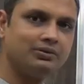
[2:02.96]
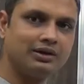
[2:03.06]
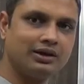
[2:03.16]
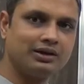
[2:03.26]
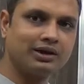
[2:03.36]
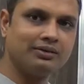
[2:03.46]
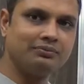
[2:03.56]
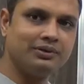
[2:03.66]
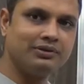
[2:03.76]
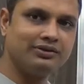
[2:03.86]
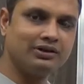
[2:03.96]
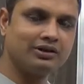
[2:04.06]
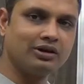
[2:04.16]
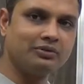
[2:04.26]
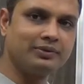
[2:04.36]
the company was
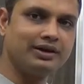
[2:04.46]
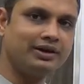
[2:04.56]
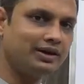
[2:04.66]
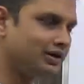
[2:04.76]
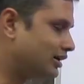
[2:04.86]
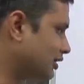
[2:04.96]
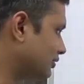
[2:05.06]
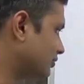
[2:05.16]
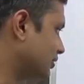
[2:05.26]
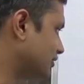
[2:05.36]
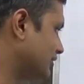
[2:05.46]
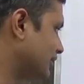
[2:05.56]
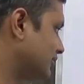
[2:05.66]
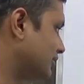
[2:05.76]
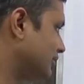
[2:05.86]
incorporated for
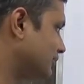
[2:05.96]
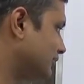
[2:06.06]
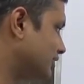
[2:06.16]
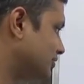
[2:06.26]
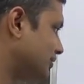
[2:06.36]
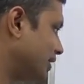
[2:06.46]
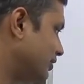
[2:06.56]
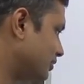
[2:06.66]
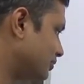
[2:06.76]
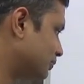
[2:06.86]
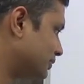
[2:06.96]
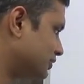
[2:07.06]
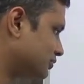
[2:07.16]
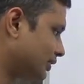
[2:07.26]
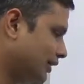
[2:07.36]
shares with a face value of
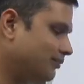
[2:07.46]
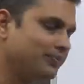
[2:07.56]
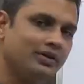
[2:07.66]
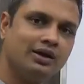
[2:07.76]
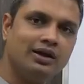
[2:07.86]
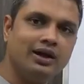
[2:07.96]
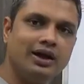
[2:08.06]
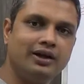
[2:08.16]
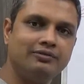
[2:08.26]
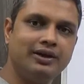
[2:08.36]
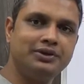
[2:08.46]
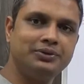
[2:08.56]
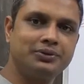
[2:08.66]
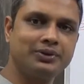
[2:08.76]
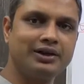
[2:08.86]
₹1. And when
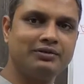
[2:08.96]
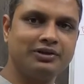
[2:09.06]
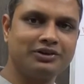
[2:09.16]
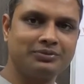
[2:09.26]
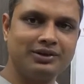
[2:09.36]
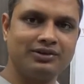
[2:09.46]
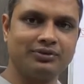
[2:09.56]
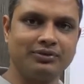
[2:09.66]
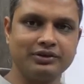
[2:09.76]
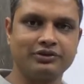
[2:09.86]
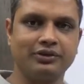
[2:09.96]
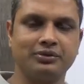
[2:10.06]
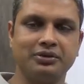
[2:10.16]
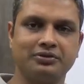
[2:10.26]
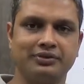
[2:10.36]
you took investment, the first
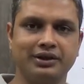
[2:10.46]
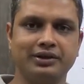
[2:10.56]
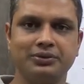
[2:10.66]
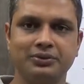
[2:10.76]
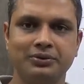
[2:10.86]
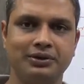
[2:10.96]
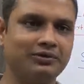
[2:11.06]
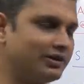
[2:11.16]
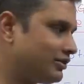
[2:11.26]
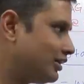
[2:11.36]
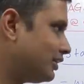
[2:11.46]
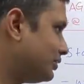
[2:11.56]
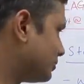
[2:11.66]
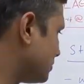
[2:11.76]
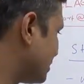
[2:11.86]
round of it, you
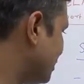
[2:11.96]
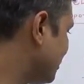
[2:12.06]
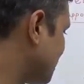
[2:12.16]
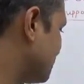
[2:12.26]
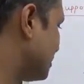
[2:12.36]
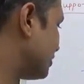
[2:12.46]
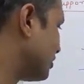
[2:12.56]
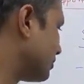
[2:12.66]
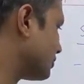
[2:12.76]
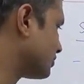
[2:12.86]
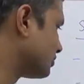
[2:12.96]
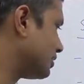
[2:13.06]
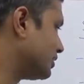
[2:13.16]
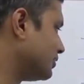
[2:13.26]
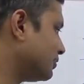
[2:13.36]
took investments almost to the
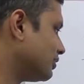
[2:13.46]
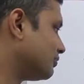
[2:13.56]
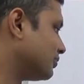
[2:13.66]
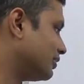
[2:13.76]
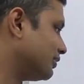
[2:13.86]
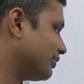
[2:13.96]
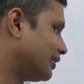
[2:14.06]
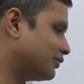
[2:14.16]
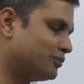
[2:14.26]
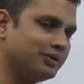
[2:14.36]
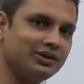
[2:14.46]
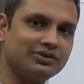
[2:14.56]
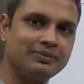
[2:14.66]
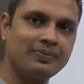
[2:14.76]
tune of 25 rupees.